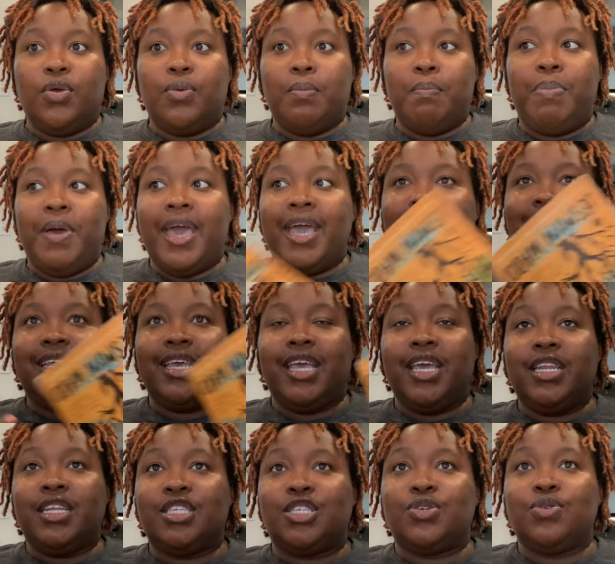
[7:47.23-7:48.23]
back
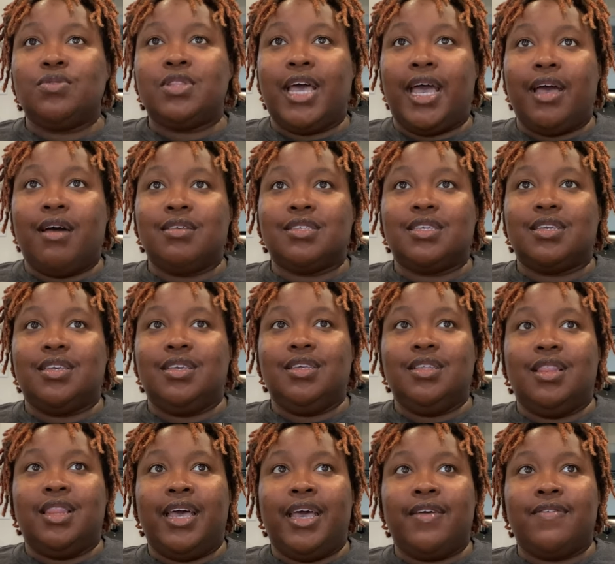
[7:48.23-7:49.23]
then in
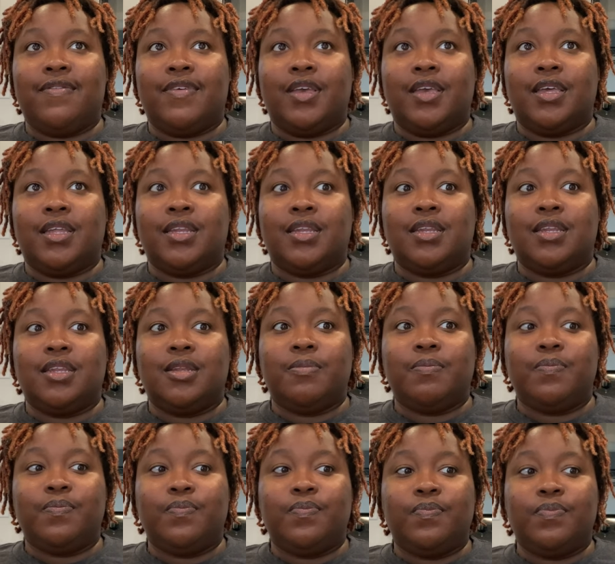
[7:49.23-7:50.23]
2011,
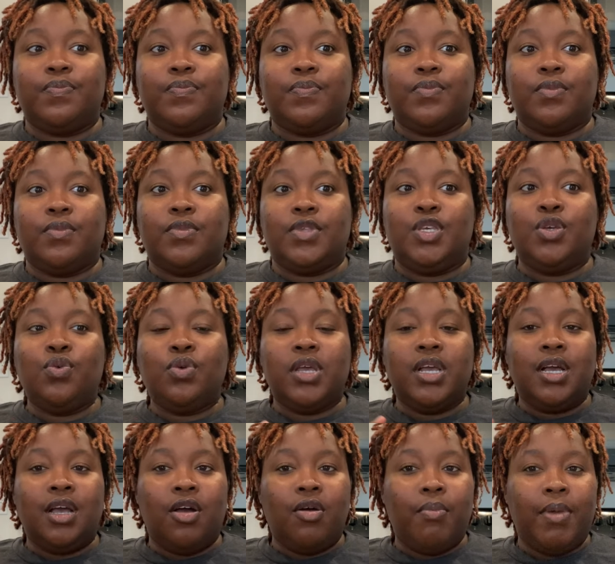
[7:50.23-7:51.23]
you
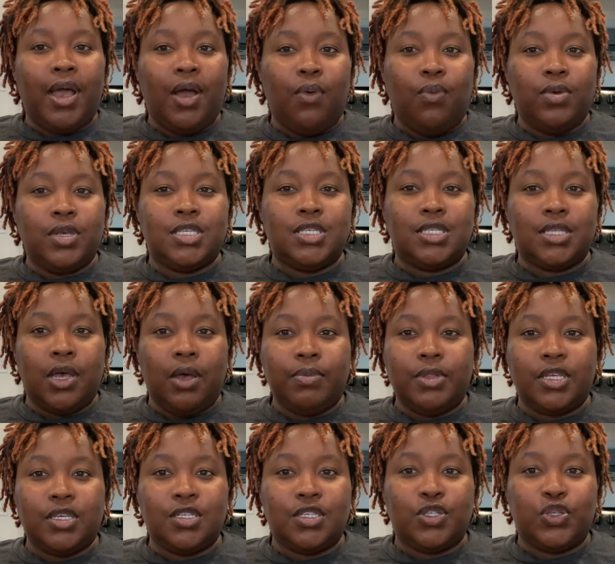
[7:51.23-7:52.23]
could come out with
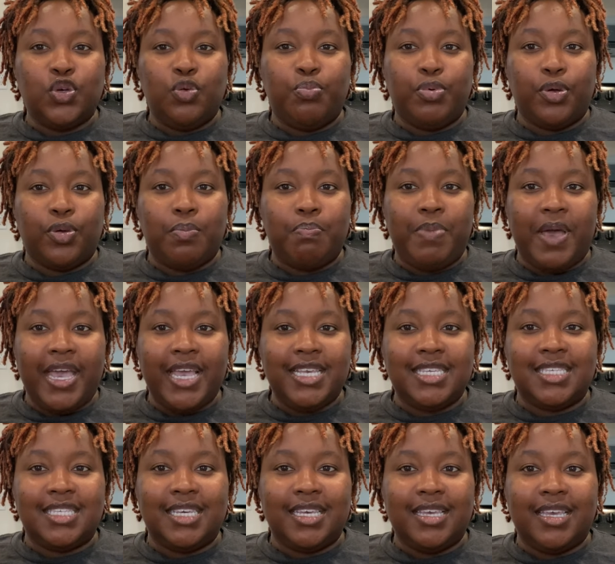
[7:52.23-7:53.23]
something super
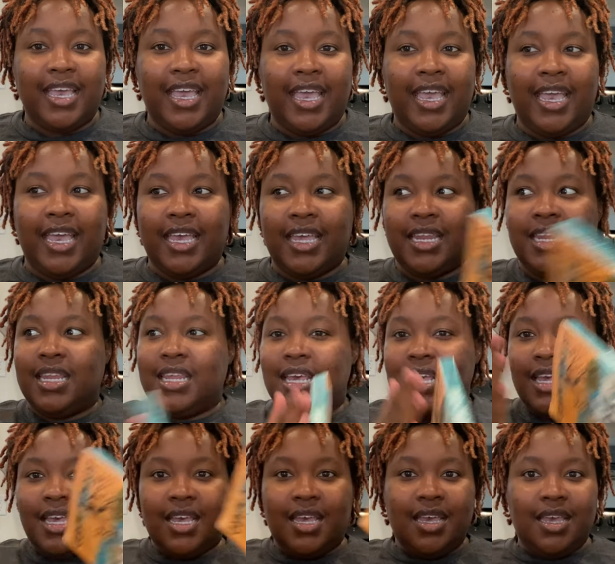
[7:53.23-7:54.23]
basic and
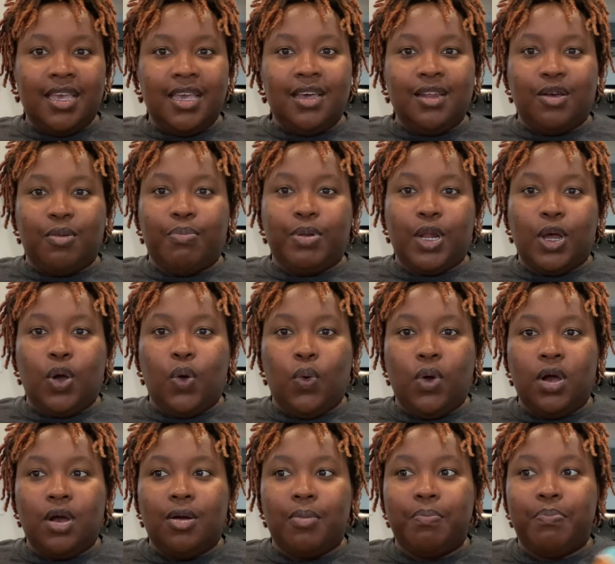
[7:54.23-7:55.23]
it'll blow
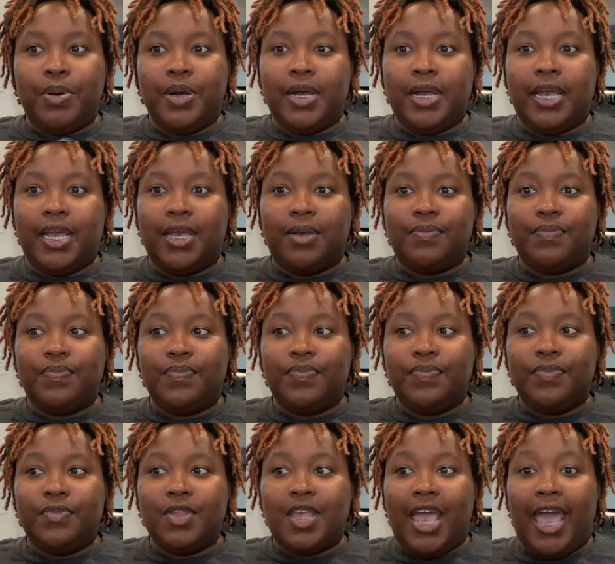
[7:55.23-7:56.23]
up. But
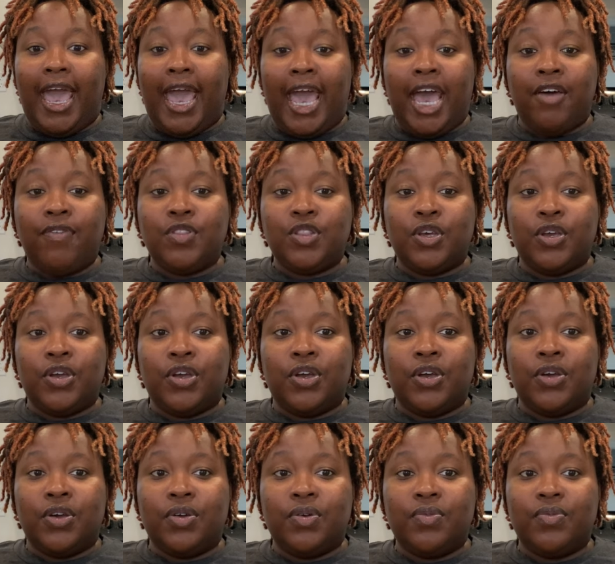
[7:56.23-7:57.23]

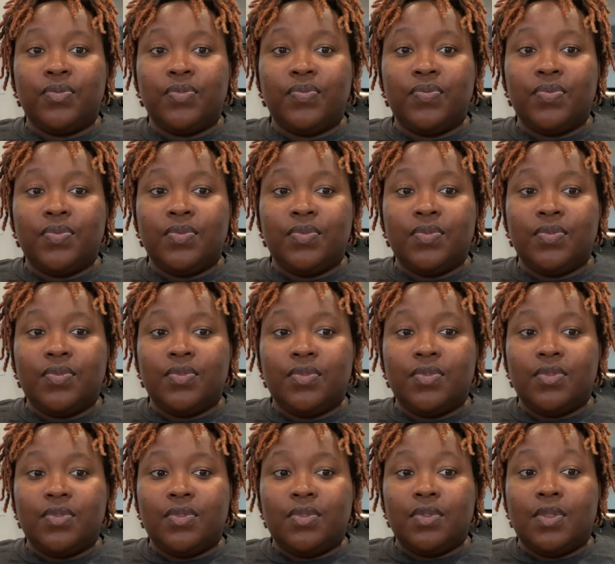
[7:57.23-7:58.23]
after
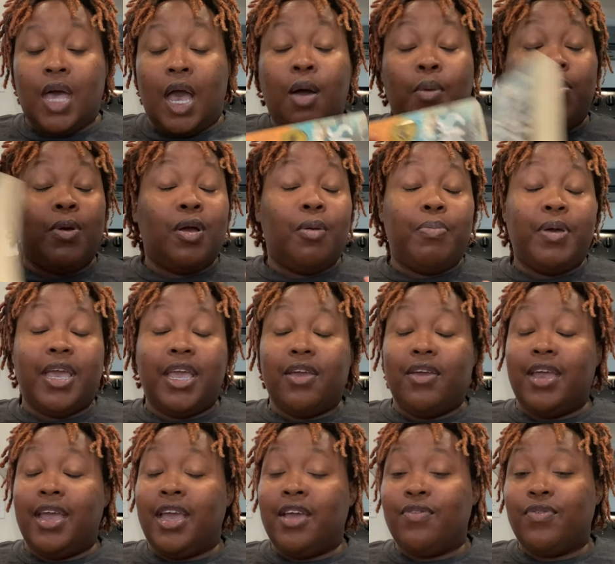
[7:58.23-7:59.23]
I'm
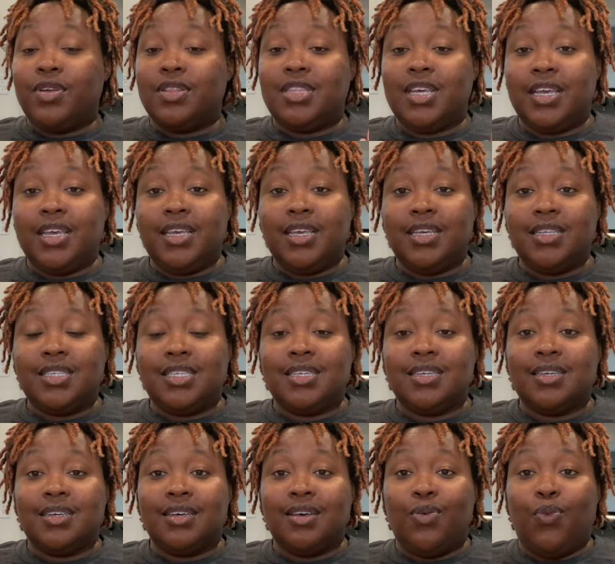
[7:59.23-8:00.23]
comparing everything
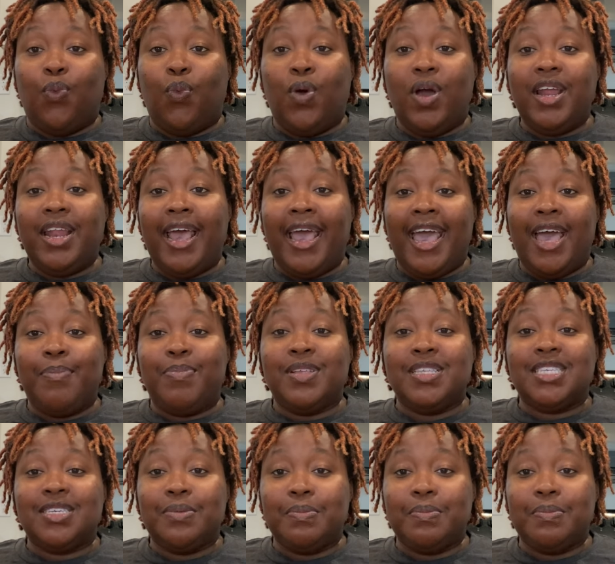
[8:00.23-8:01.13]
to what happened to